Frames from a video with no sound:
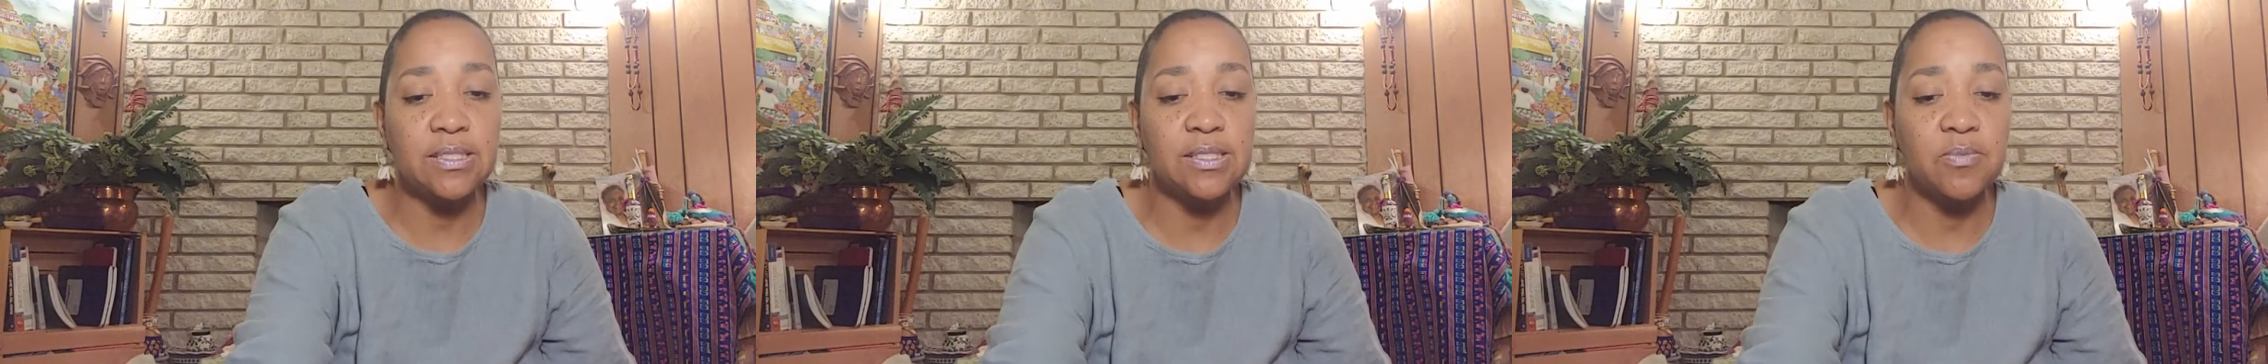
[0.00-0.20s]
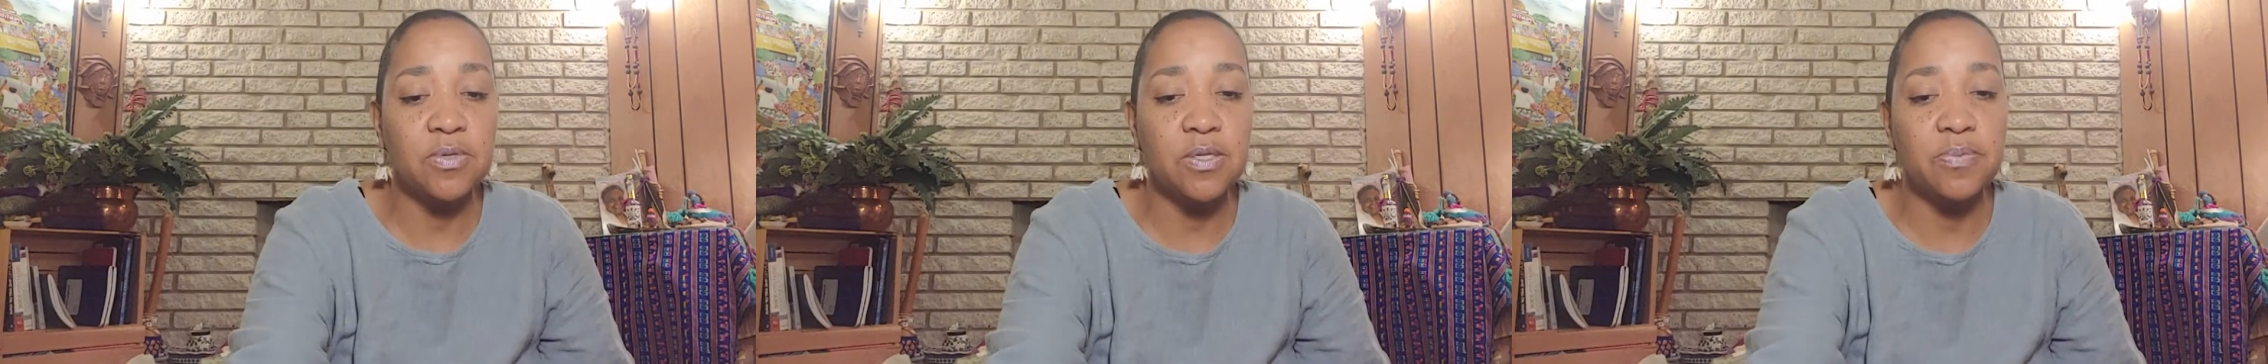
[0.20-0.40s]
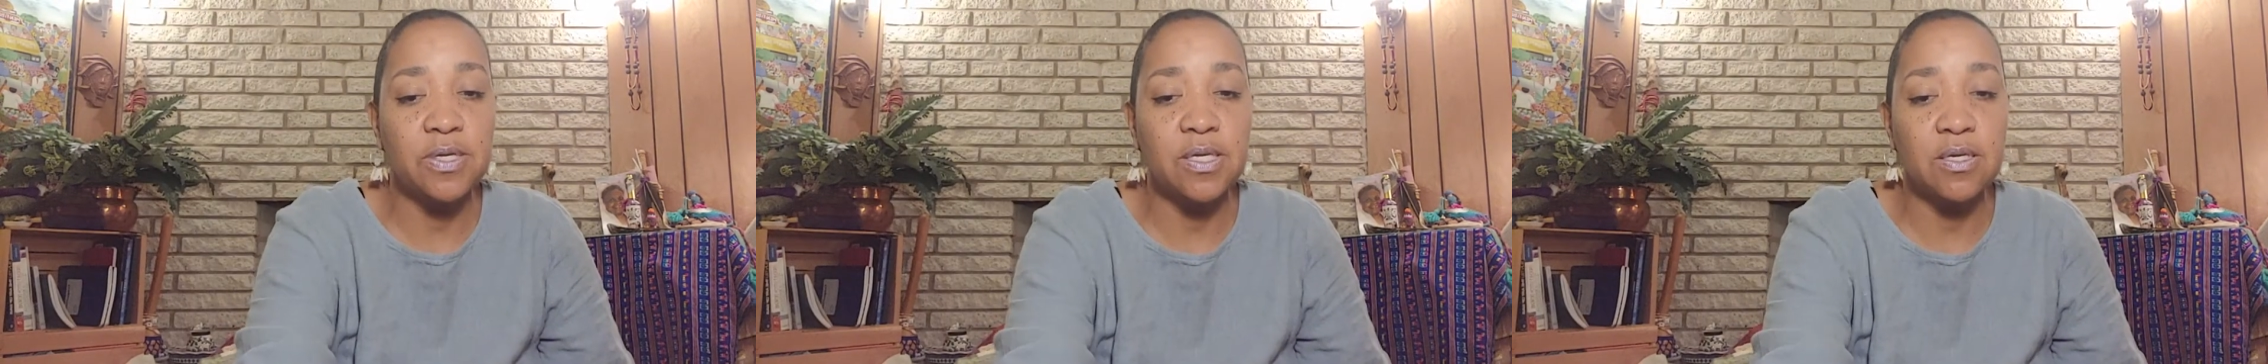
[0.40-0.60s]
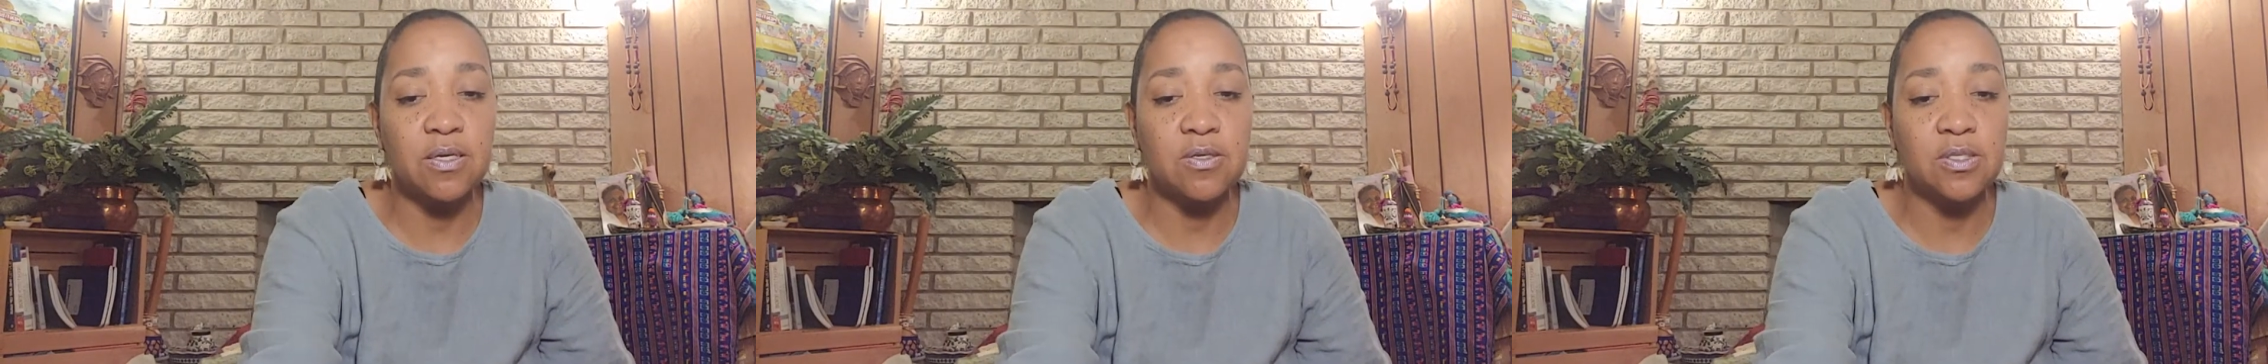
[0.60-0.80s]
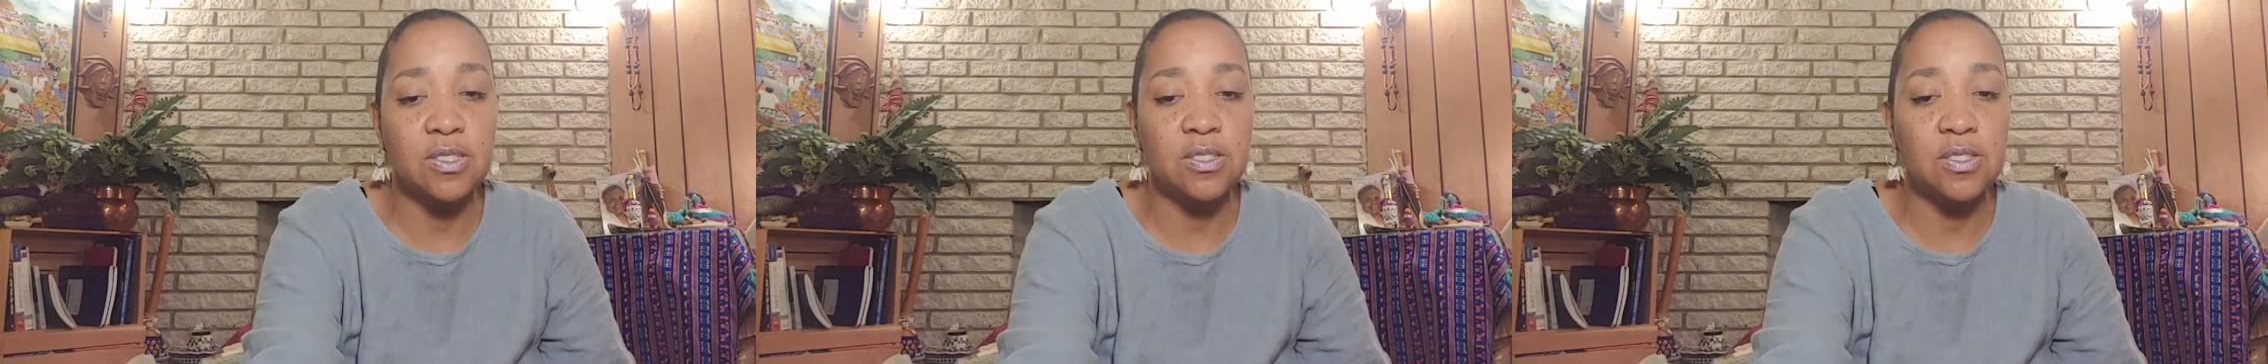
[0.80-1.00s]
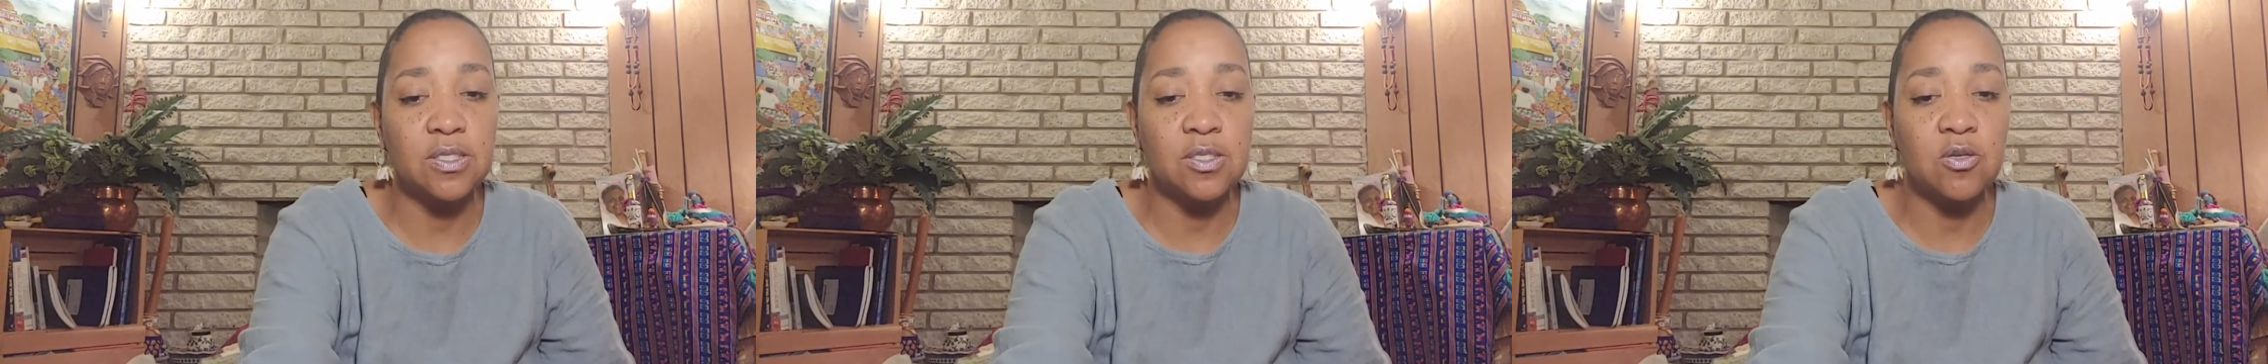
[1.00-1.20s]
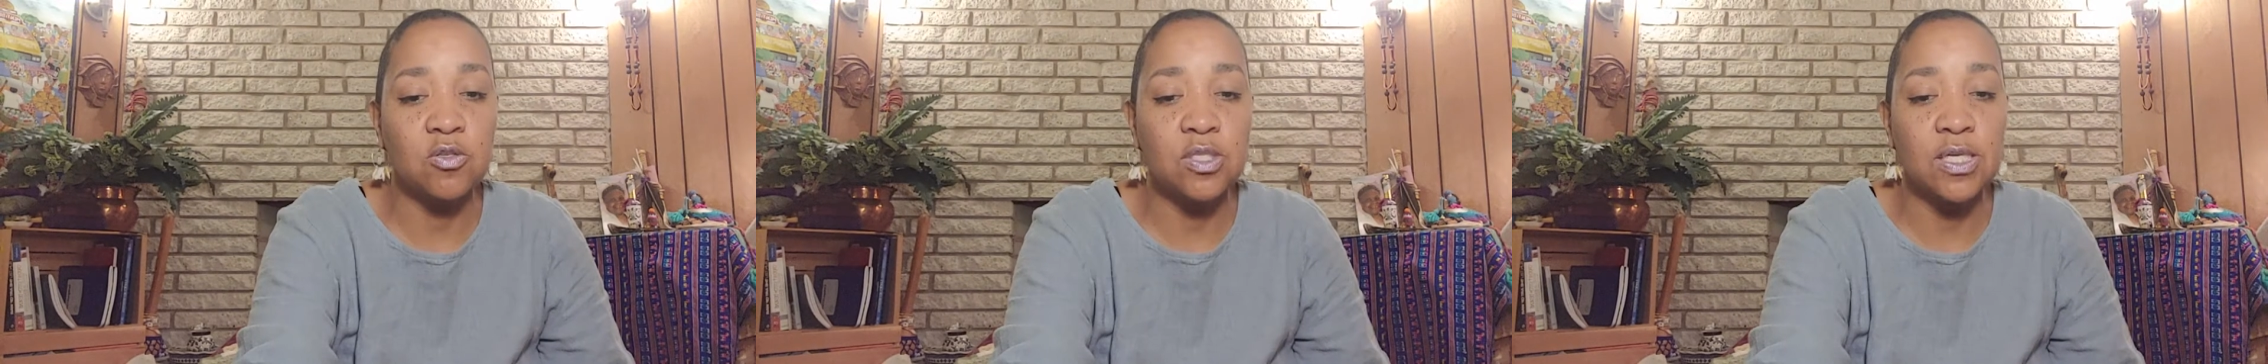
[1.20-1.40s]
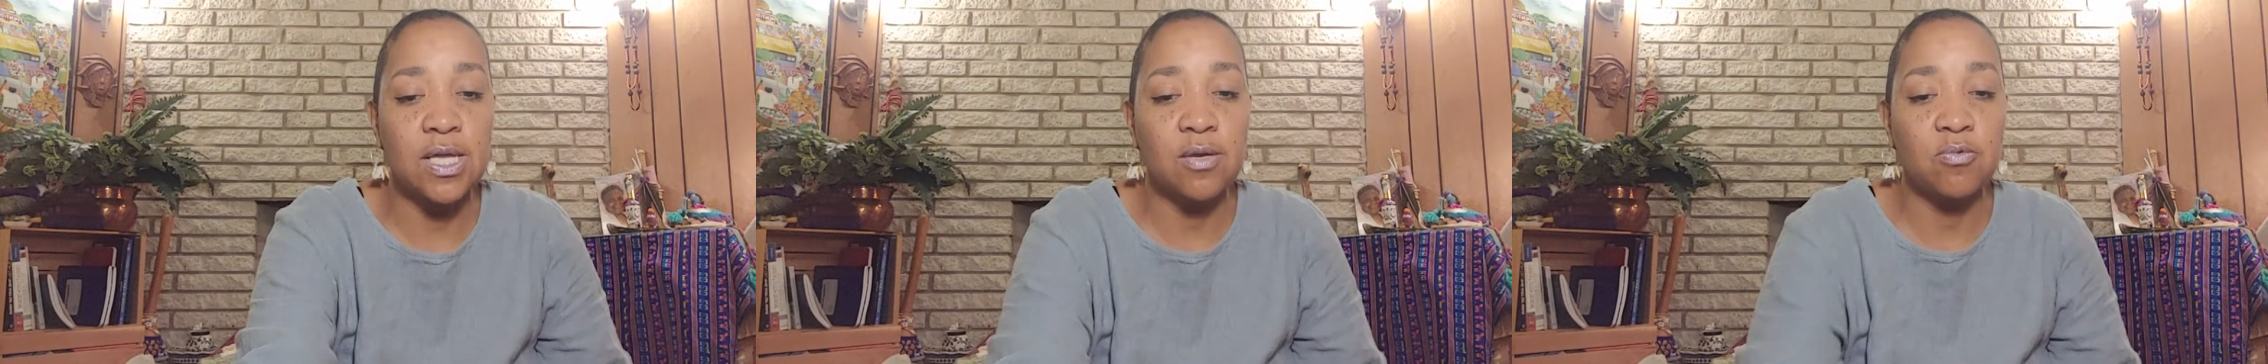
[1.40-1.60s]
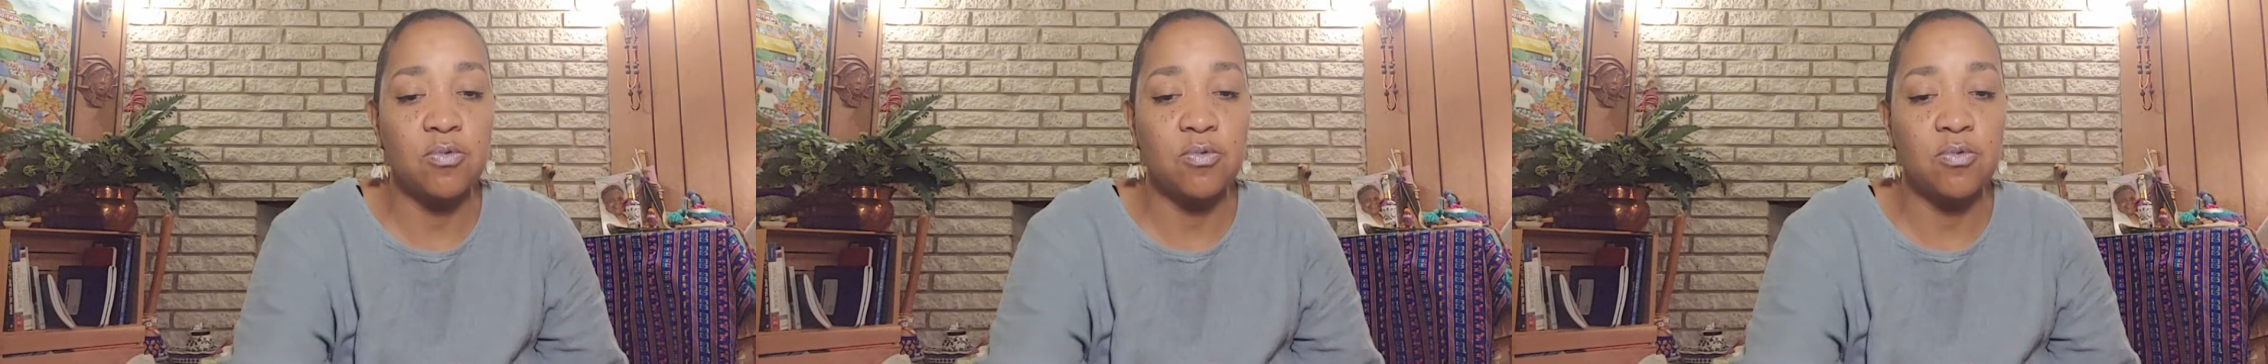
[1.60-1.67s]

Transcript: Sibyl of Pentacles is associated